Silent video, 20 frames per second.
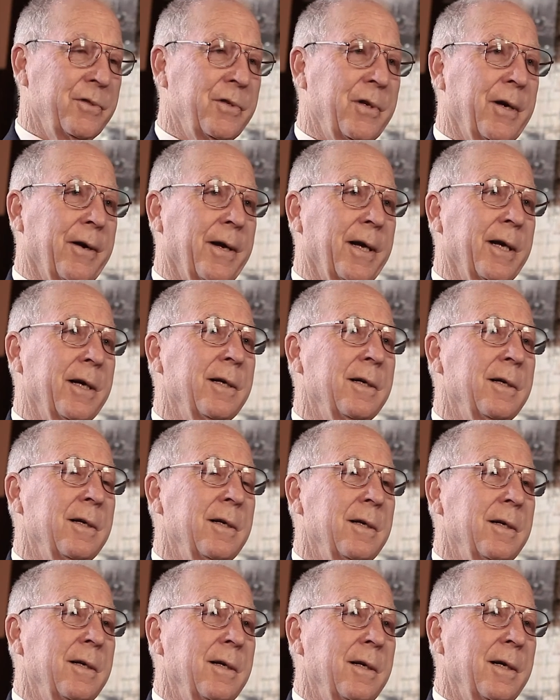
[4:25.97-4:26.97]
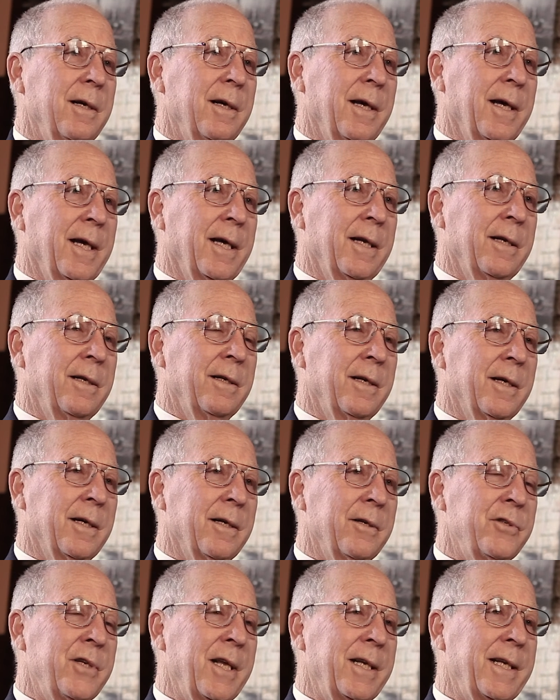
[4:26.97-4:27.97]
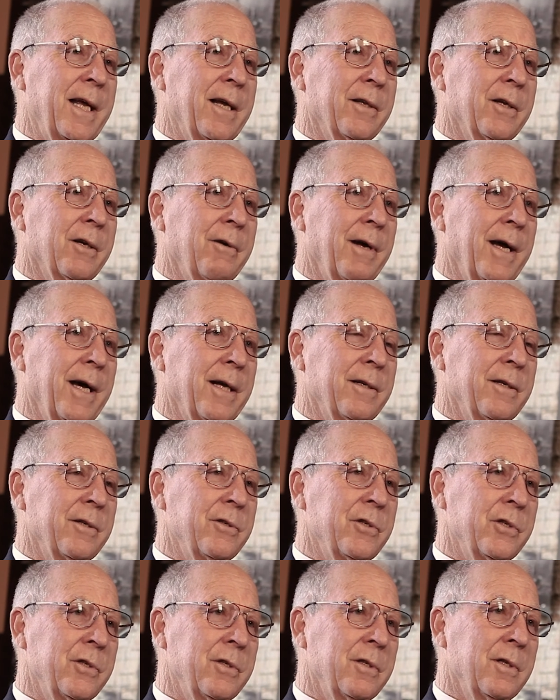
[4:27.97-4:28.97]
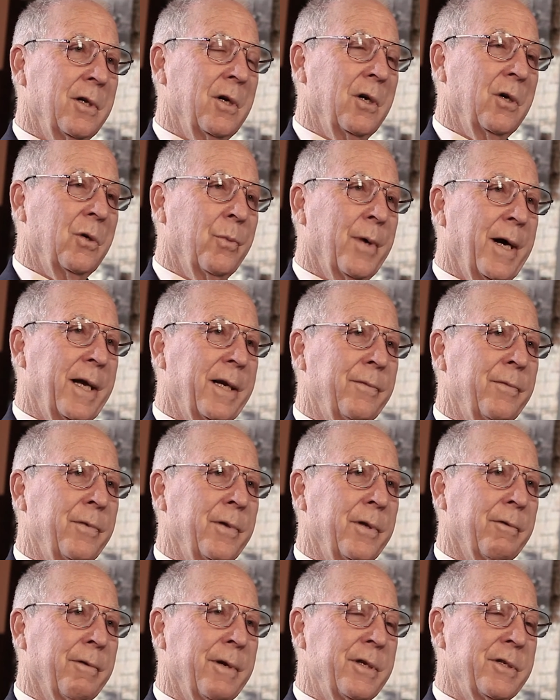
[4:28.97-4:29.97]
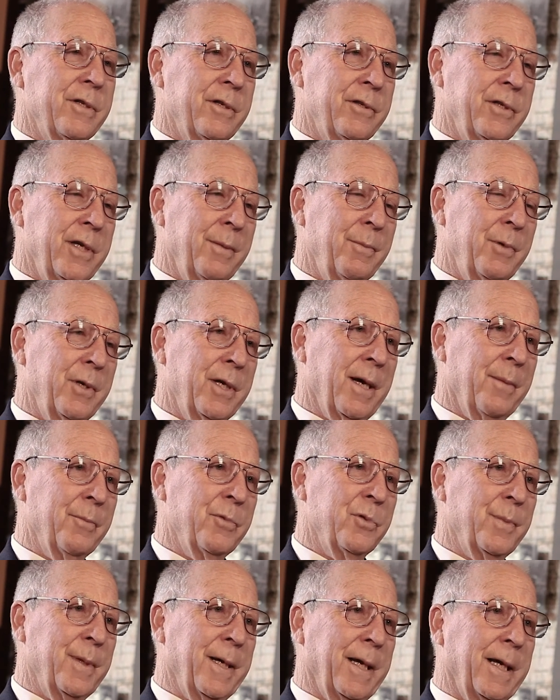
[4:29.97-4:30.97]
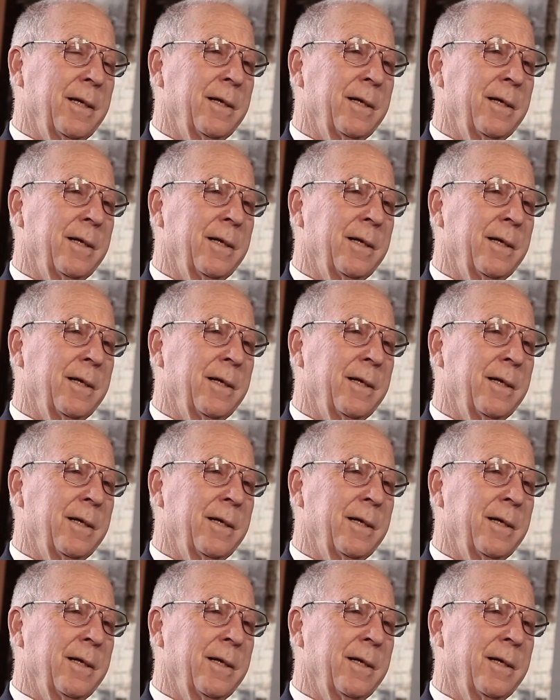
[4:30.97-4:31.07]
area and sat down on the ground and just waited for the rest of the team to come to me.